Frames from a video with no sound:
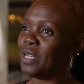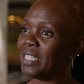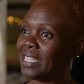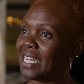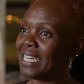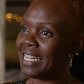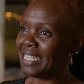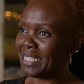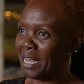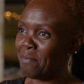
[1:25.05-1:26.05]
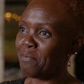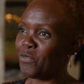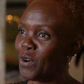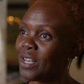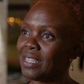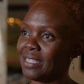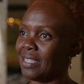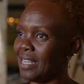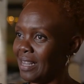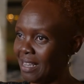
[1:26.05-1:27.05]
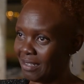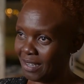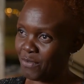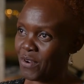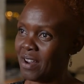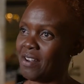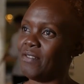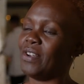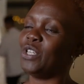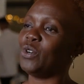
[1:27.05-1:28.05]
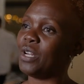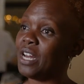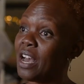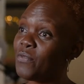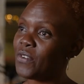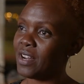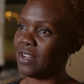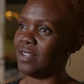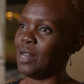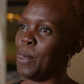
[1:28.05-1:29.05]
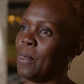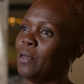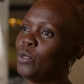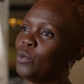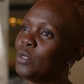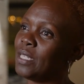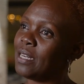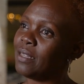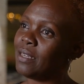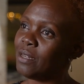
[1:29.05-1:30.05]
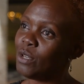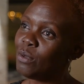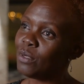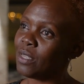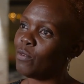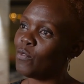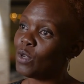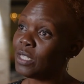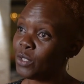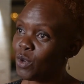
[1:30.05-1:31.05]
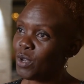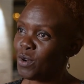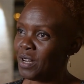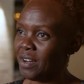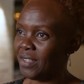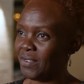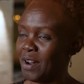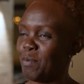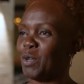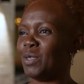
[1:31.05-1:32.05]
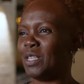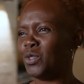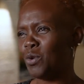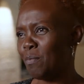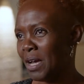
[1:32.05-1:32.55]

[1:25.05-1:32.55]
We still need some voice in the East African region, in Africa, to tell the news of what is going on in Israel, because there's so